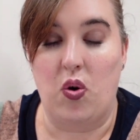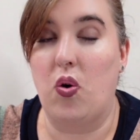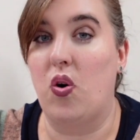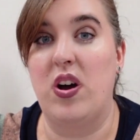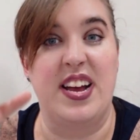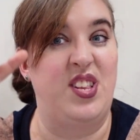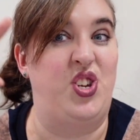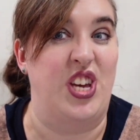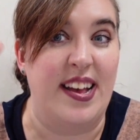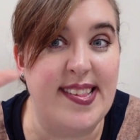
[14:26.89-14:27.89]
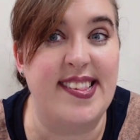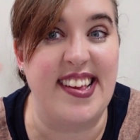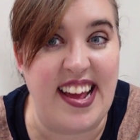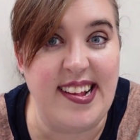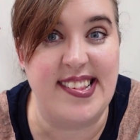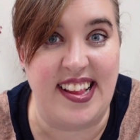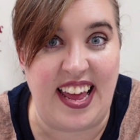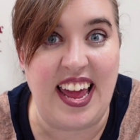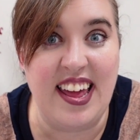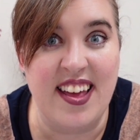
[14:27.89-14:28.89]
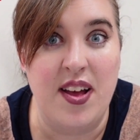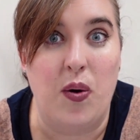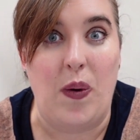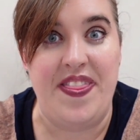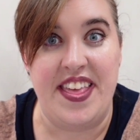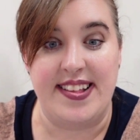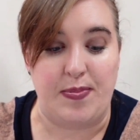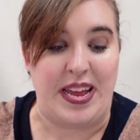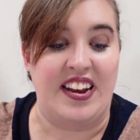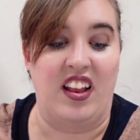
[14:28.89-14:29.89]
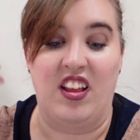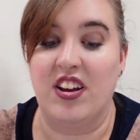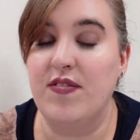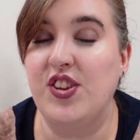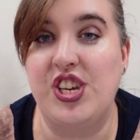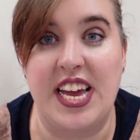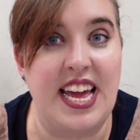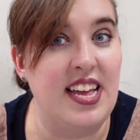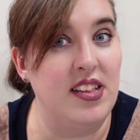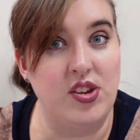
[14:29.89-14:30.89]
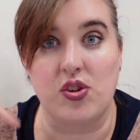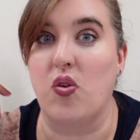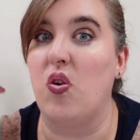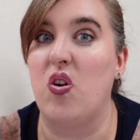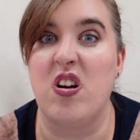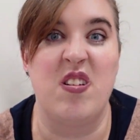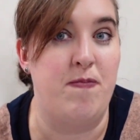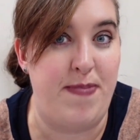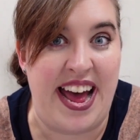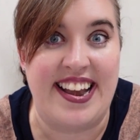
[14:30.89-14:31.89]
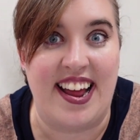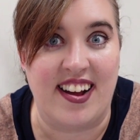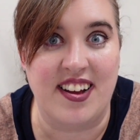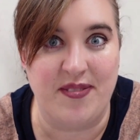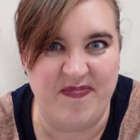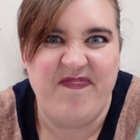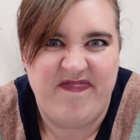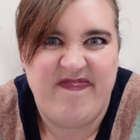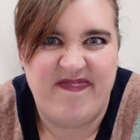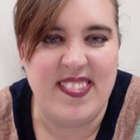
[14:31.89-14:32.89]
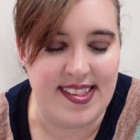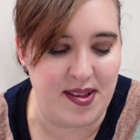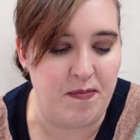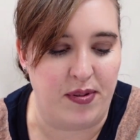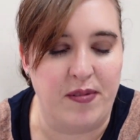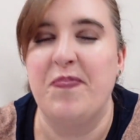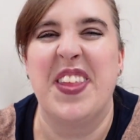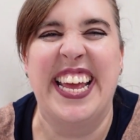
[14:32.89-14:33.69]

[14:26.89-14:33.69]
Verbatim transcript: or adjust easily when there's been a lot of change or bad luck. Simple.